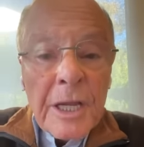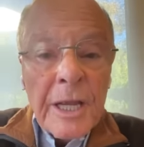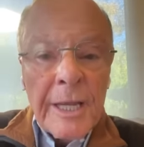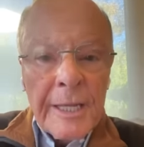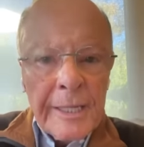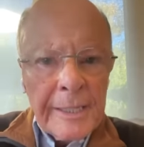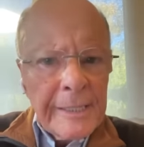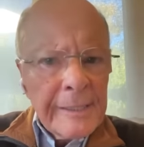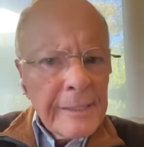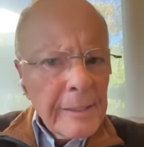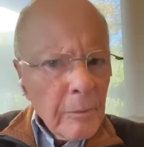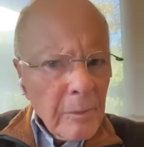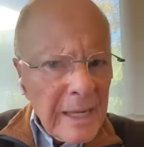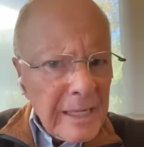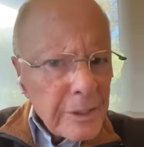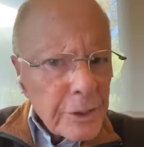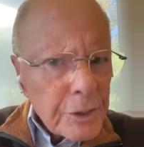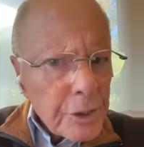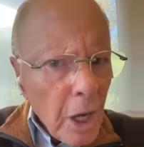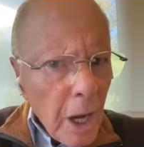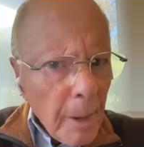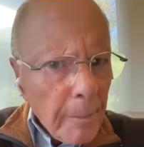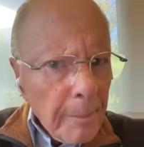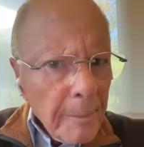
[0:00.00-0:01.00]
The
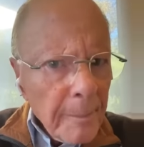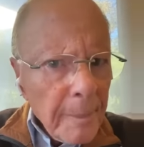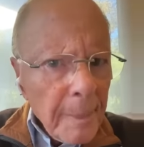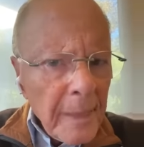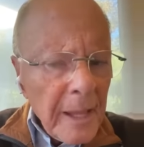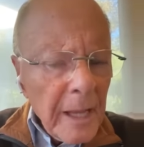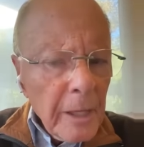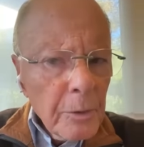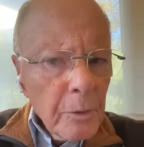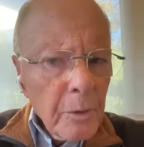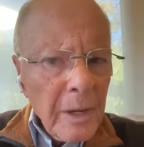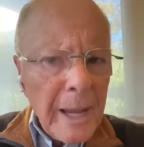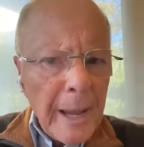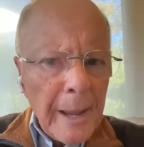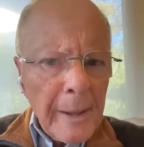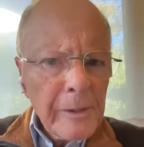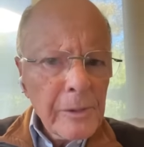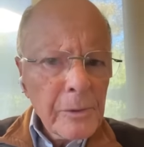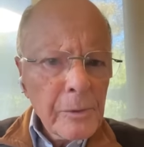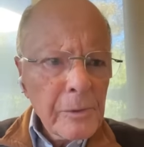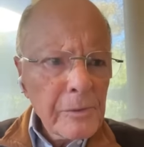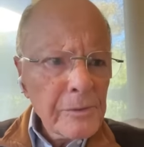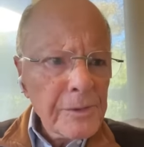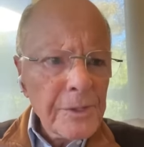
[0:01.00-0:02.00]
pain is so great,